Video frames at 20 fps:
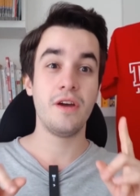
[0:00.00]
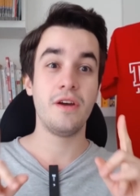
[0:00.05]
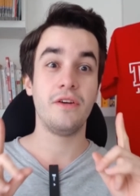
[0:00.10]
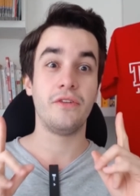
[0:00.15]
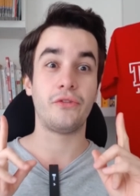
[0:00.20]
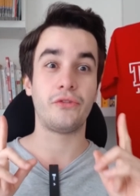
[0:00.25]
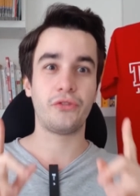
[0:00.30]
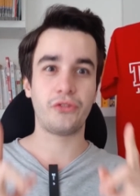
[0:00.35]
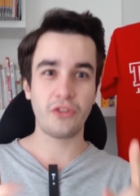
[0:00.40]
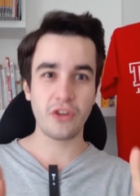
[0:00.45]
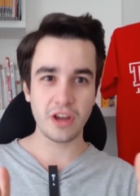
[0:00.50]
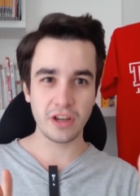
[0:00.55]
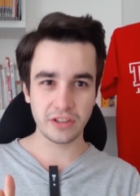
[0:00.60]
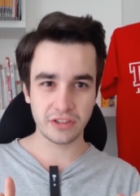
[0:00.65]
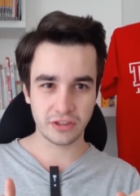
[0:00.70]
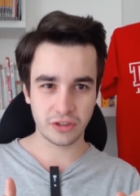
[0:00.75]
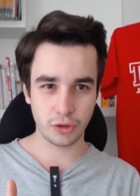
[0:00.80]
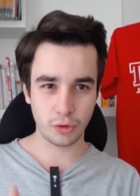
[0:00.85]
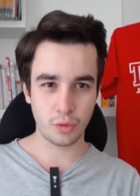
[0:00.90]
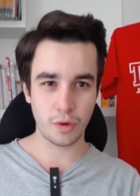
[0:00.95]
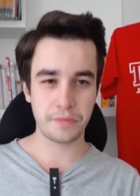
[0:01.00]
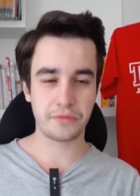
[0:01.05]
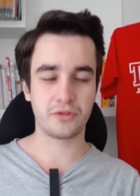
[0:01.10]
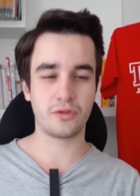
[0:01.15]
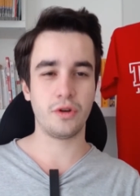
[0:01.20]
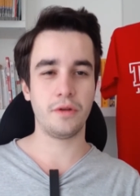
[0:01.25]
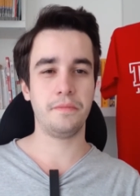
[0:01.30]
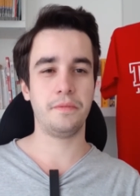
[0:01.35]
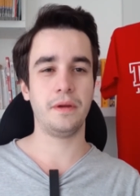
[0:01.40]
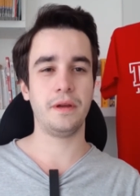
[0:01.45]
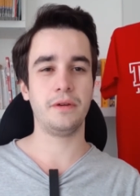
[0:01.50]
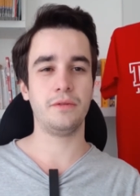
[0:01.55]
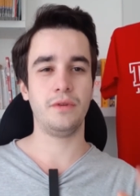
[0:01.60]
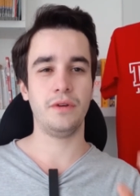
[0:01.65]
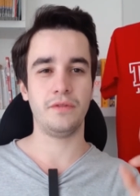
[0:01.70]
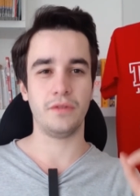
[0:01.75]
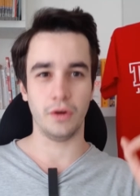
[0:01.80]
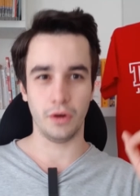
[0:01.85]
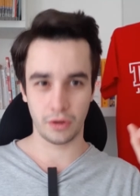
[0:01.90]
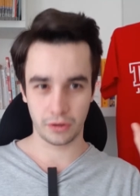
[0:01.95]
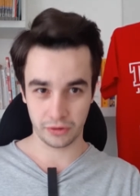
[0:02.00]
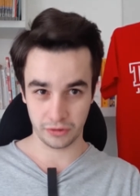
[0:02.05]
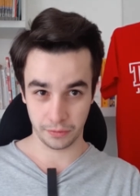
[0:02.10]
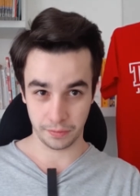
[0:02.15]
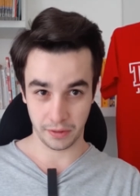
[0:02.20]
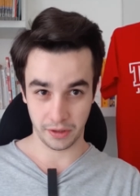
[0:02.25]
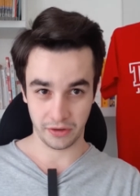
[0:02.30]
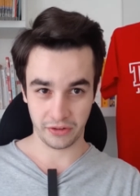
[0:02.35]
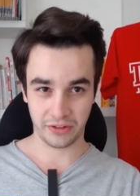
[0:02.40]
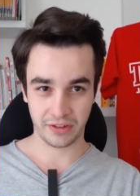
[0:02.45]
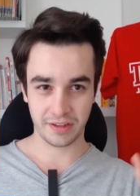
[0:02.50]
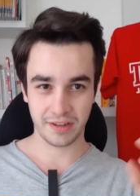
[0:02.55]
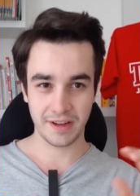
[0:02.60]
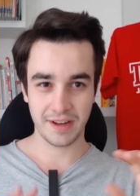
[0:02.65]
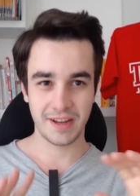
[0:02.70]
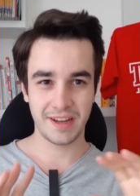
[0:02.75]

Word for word: thanks to web scraping with Octoparse.